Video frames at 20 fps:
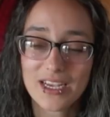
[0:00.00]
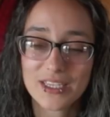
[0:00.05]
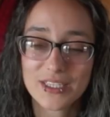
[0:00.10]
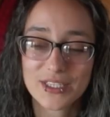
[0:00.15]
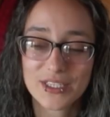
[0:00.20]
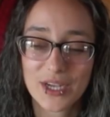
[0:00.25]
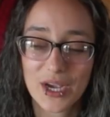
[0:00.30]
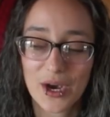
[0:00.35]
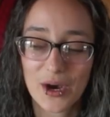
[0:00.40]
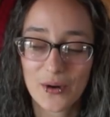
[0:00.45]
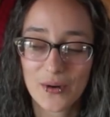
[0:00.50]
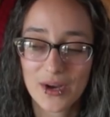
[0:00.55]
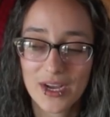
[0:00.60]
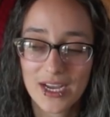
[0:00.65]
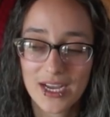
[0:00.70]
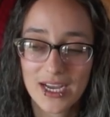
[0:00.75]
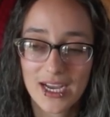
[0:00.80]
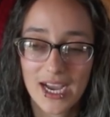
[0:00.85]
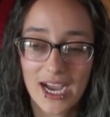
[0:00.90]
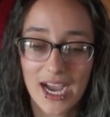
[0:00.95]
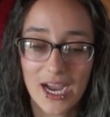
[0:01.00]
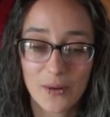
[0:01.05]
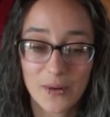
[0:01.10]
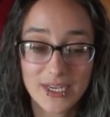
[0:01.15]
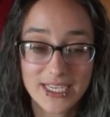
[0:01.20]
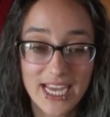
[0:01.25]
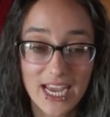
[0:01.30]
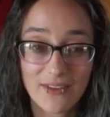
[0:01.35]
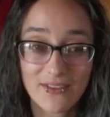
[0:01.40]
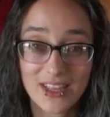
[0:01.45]
So I
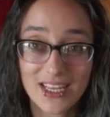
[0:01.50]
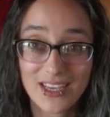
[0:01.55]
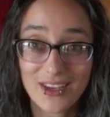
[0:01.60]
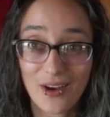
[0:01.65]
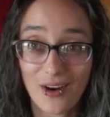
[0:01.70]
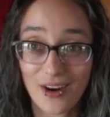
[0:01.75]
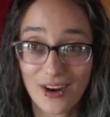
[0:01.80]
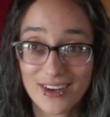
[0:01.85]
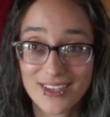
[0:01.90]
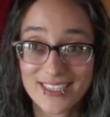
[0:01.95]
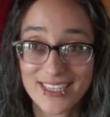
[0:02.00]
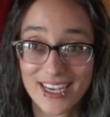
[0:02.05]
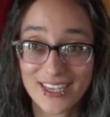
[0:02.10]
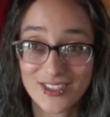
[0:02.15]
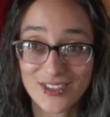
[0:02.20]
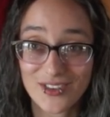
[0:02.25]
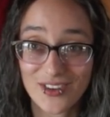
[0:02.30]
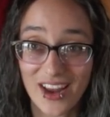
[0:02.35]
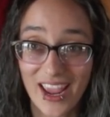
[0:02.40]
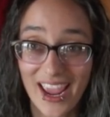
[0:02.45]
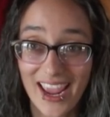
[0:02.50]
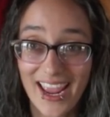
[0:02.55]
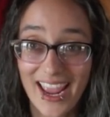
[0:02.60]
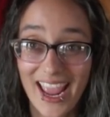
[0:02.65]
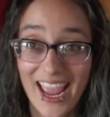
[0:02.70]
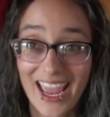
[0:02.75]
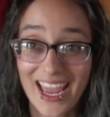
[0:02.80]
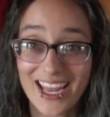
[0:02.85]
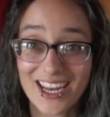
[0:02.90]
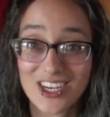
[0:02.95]
went to Heavenly Yarns yesterday,
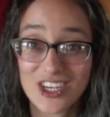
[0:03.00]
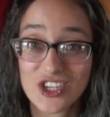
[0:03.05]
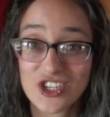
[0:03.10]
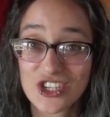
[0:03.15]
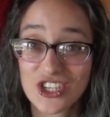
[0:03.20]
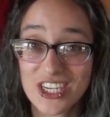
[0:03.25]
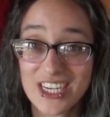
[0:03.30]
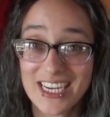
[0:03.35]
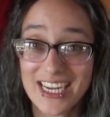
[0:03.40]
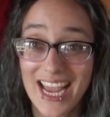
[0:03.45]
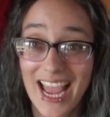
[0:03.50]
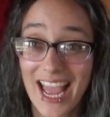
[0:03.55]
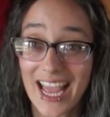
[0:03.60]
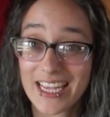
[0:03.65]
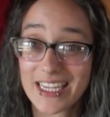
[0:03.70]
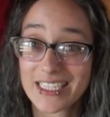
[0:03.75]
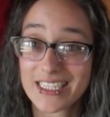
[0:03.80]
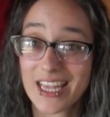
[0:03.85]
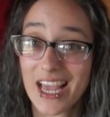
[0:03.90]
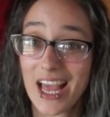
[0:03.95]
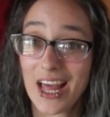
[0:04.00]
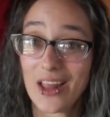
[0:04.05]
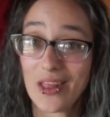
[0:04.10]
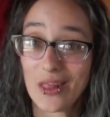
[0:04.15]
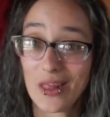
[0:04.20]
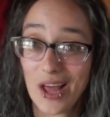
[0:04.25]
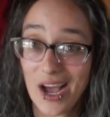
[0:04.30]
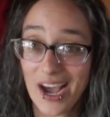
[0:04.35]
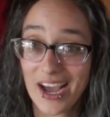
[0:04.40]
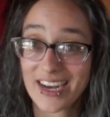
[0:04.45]
and she has a
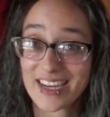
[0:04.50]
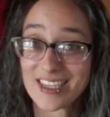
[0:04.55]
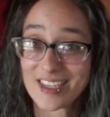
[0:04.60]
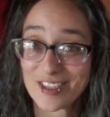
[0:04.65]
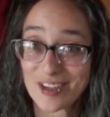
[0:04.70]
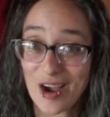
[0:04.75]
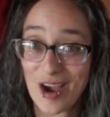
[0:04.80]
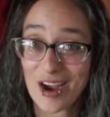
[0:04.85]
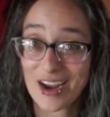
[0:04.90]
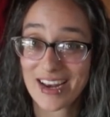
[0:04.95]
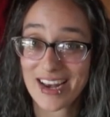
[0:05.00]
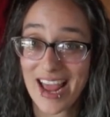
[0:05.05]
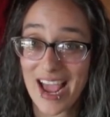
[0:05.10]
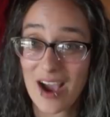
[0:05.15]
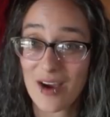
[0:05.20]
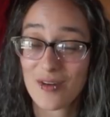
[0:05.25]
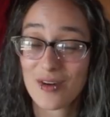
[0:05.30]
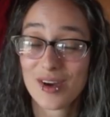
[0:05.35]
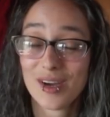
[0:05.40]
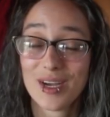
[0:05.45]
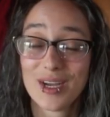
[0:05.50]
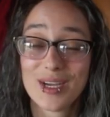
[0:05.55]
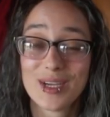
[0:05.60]
lot of stock now.